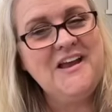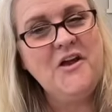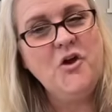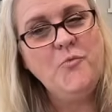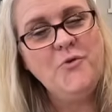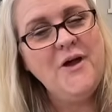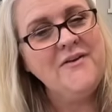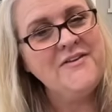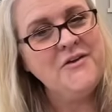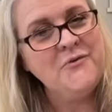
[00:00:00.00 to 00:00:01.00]
I hope you
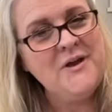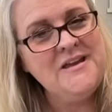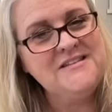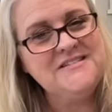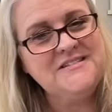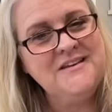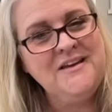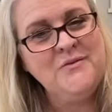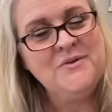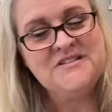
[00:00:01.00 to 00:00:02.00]
have a great
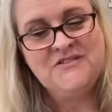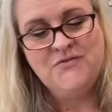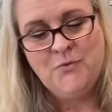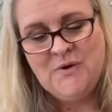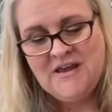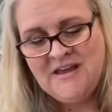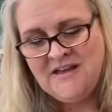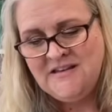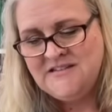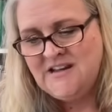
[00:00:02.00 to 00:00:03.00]
rest of your
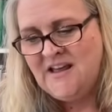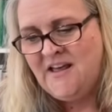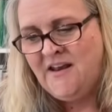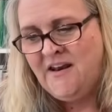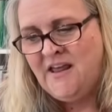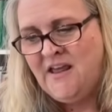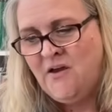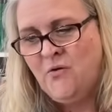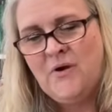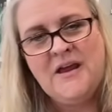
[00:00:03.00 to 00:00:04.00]
weekend and a
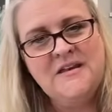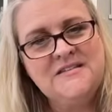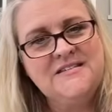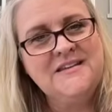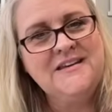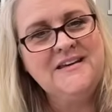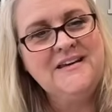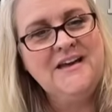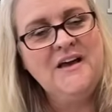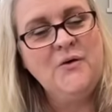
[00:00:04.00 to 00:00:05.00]
great
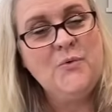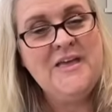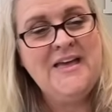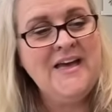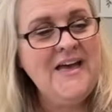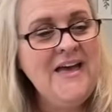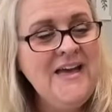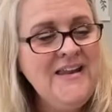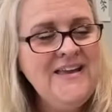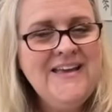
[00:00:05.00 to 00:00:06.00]
week
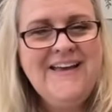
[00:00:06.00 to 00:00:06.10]
ahead.